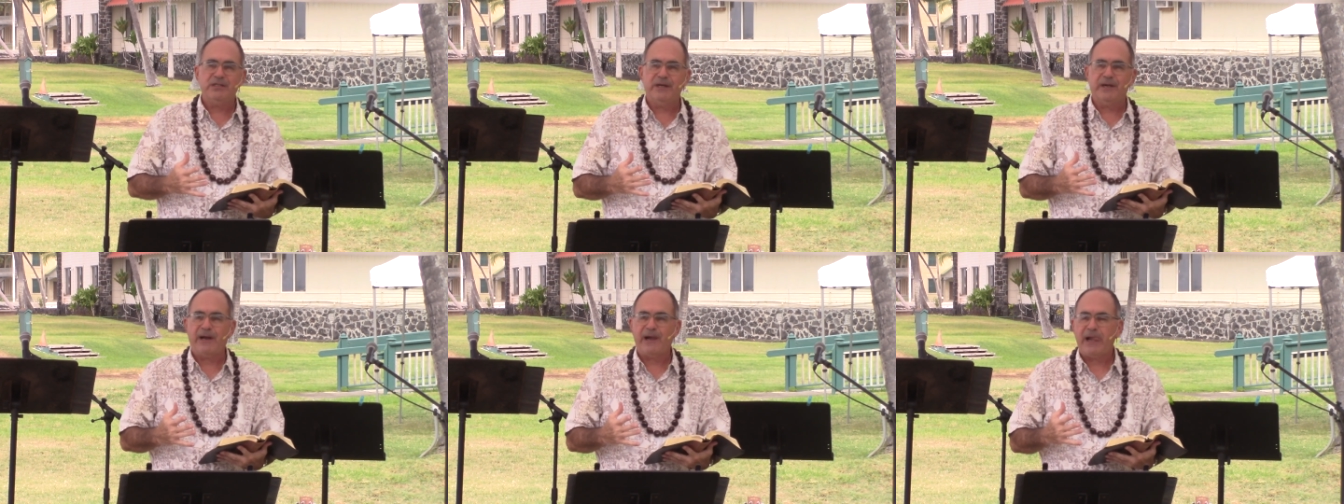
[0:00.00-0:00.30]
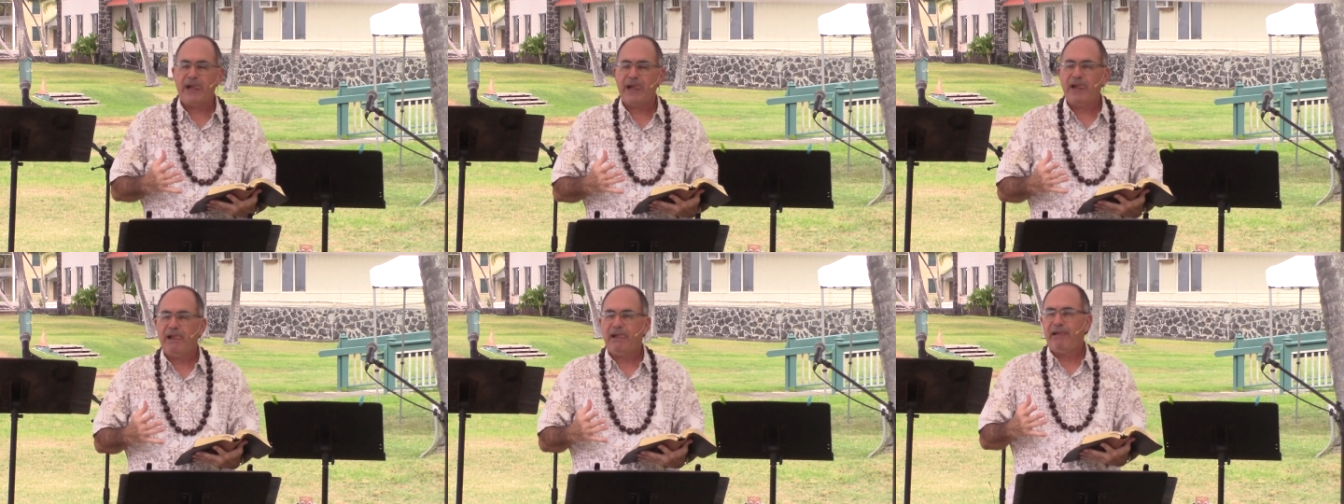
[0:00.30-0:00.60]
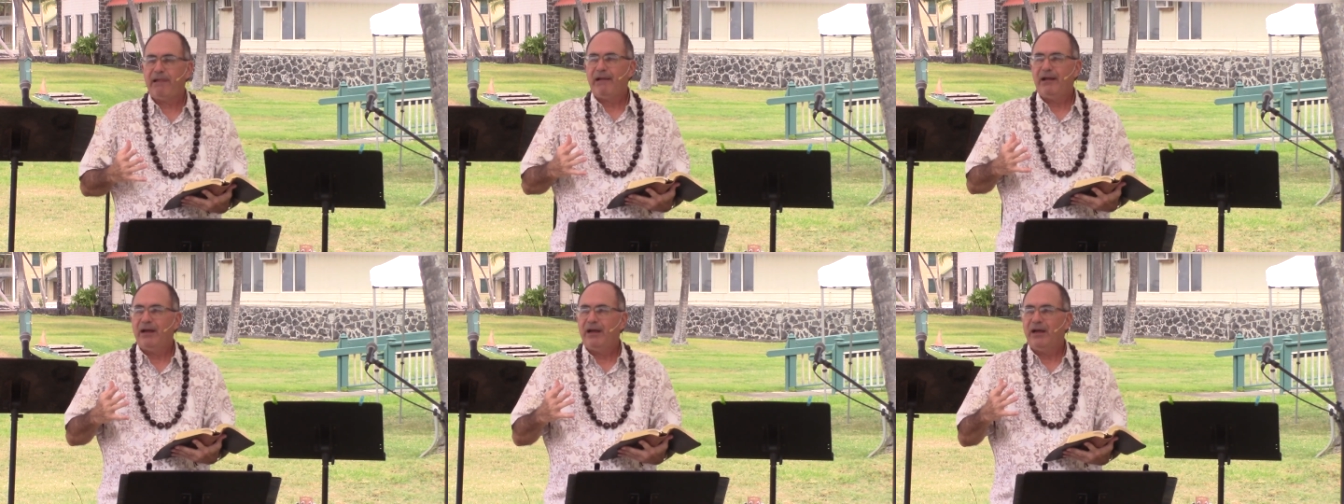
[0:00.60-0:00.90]
here,
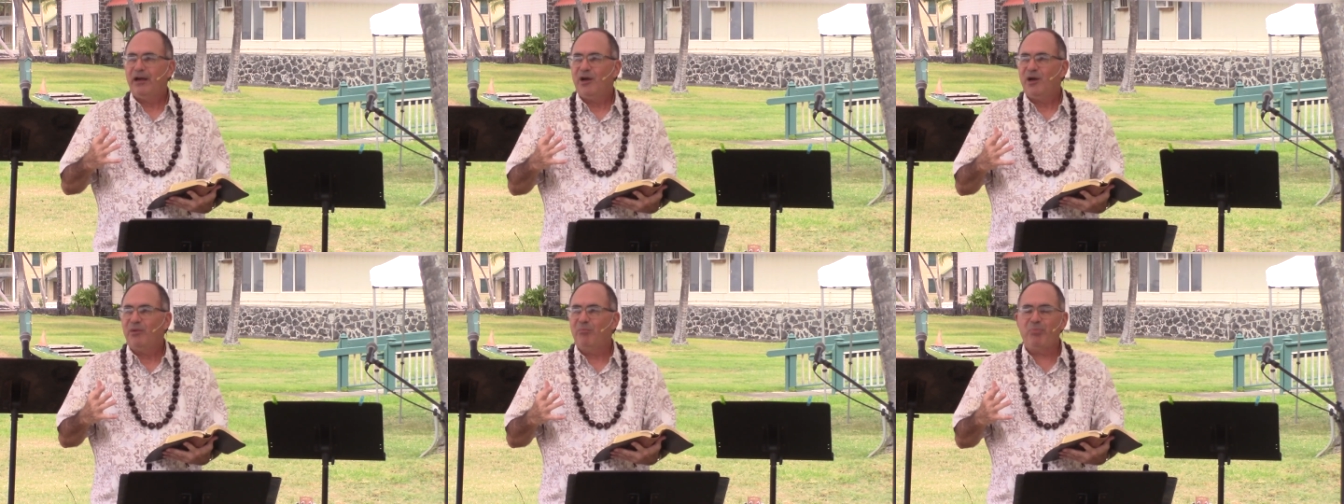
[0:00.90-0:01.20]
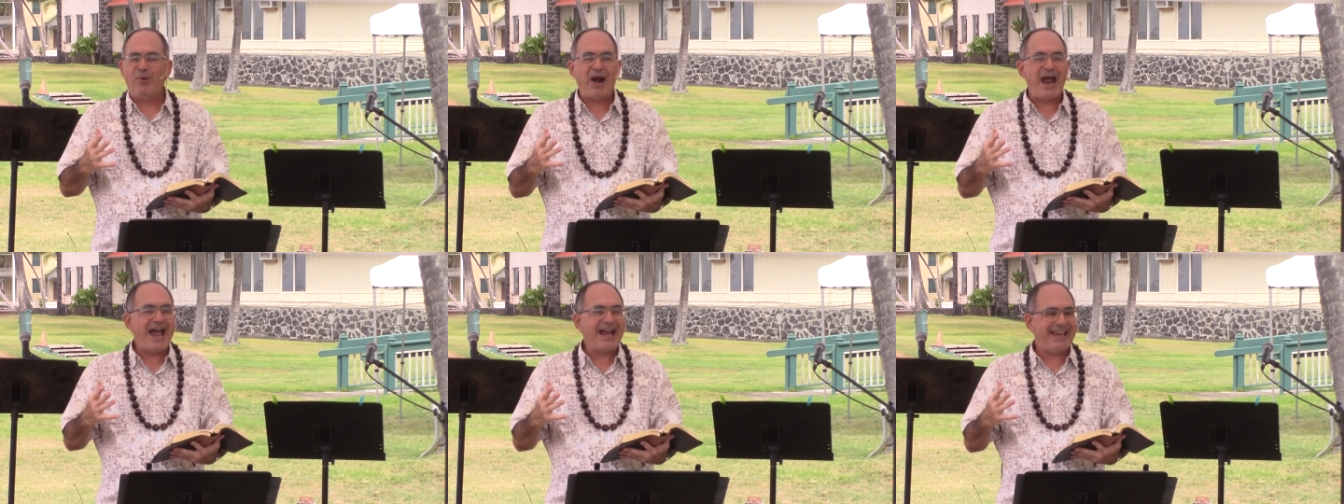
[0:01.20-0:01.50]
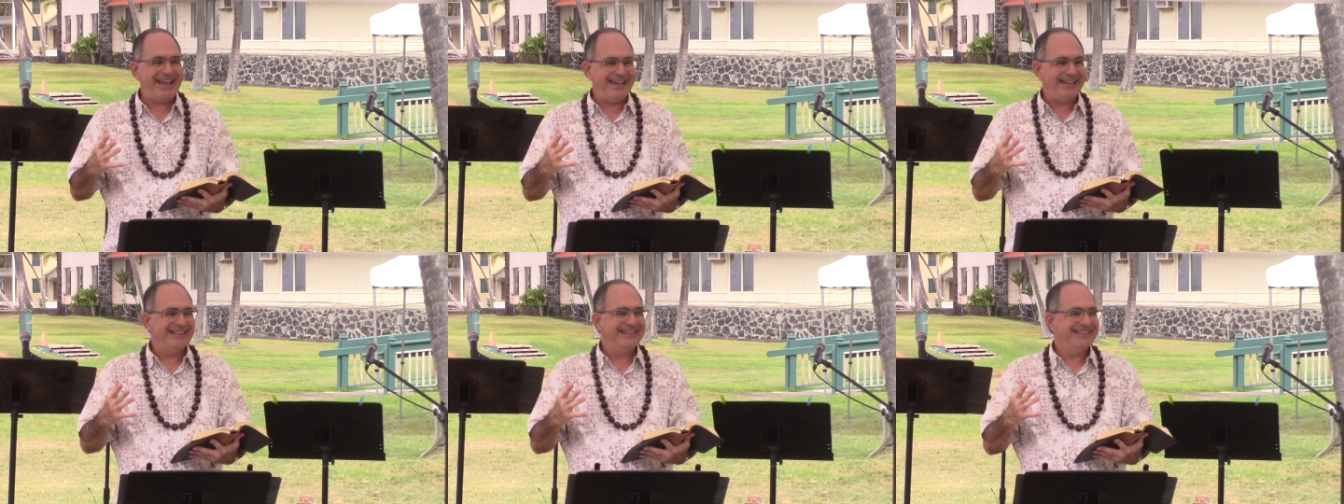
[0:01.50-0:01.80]

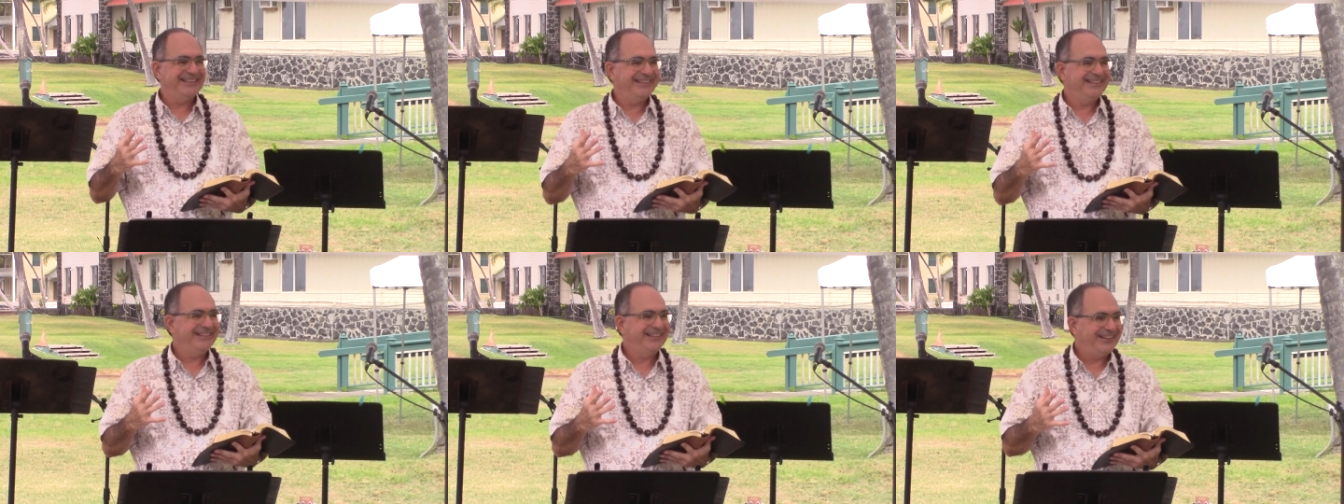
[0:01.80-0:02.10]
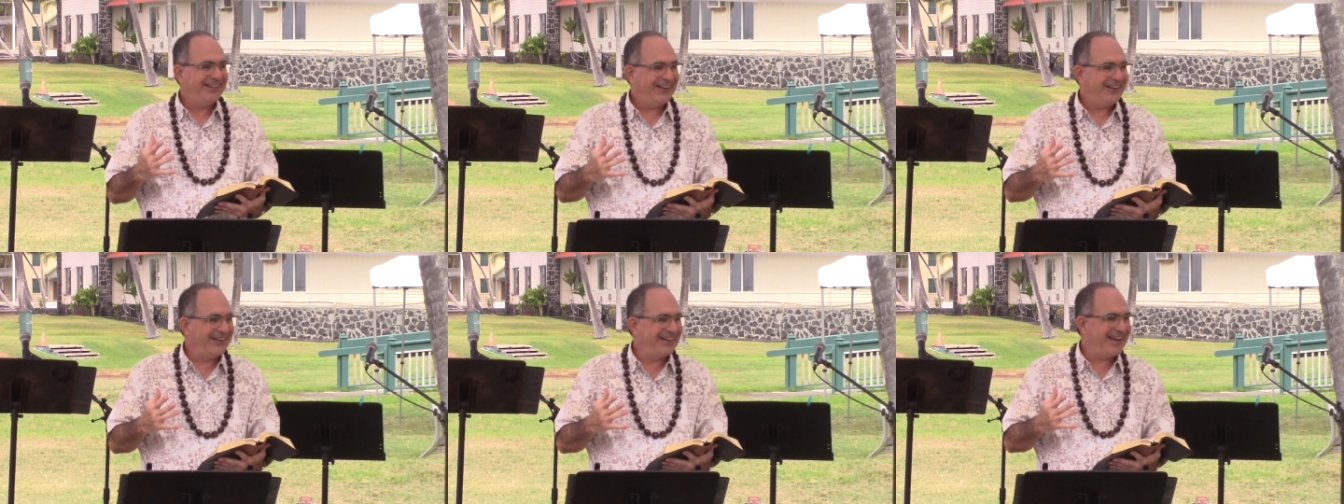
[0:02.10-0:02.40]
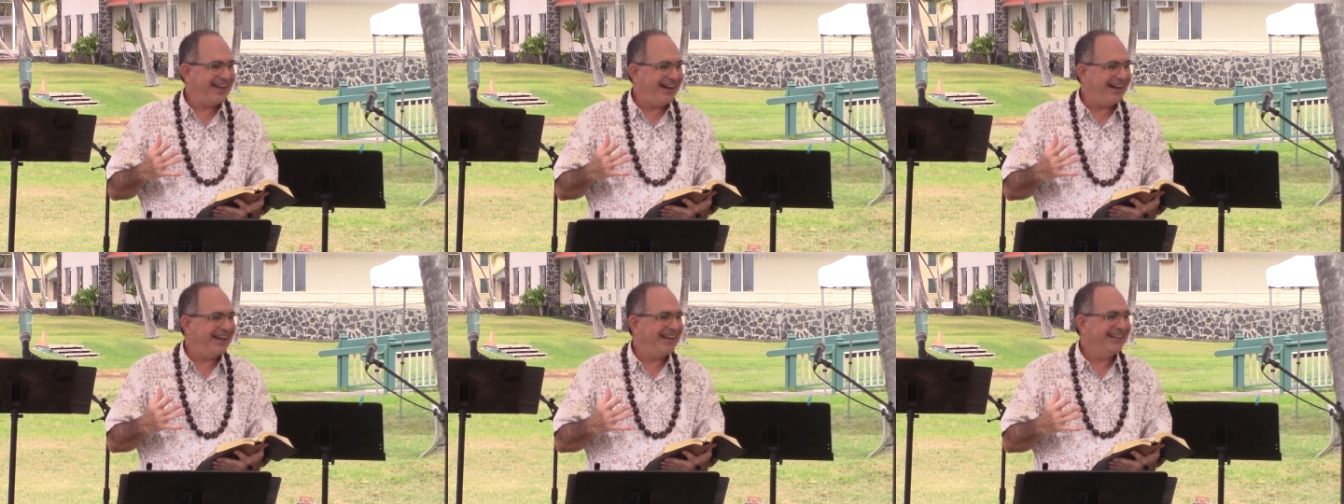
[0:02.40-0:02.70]
bragging
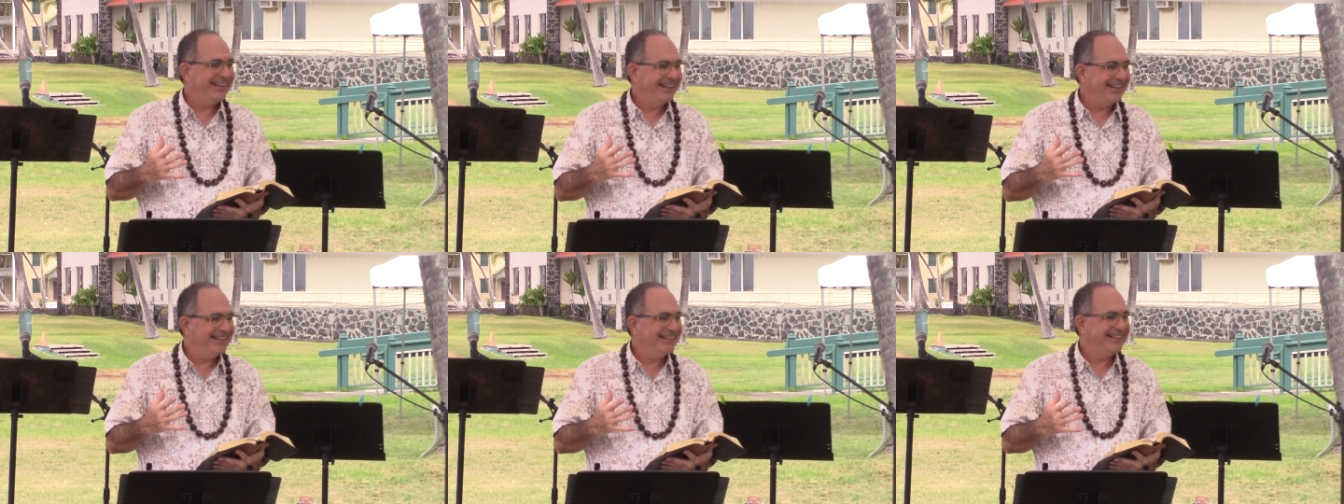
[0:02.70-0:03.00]
on God.